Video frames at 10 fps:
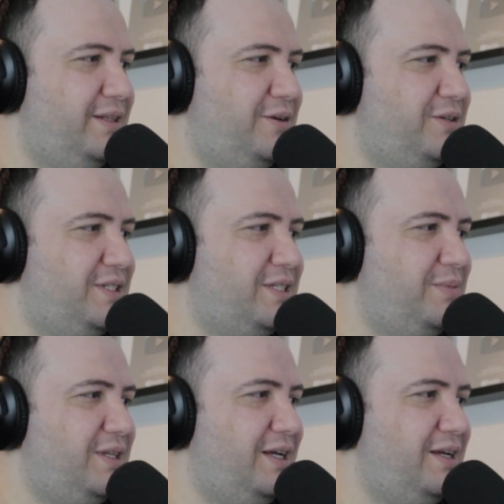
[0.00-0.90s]
there is
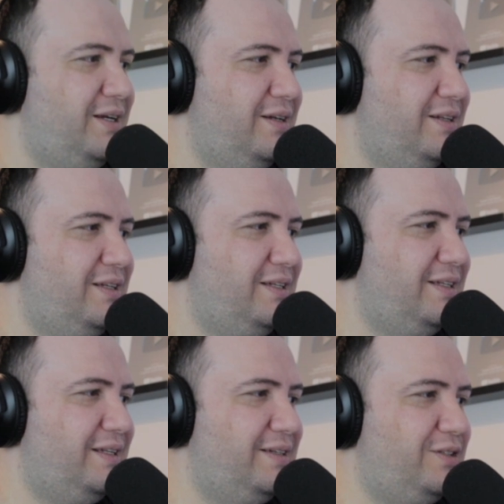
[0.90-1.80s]
something
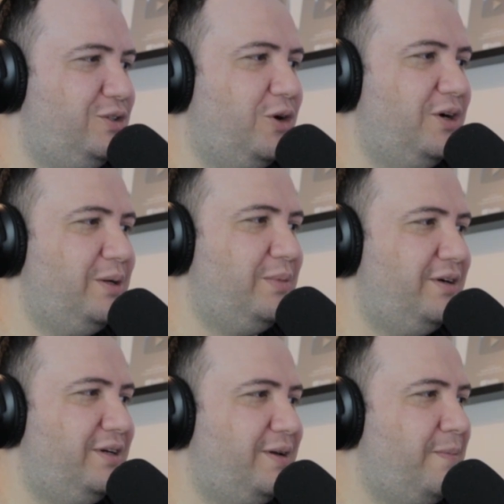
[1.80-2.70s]
dark
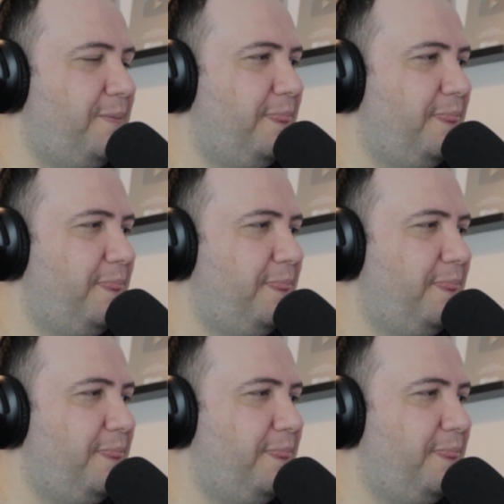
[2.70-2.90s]
about it.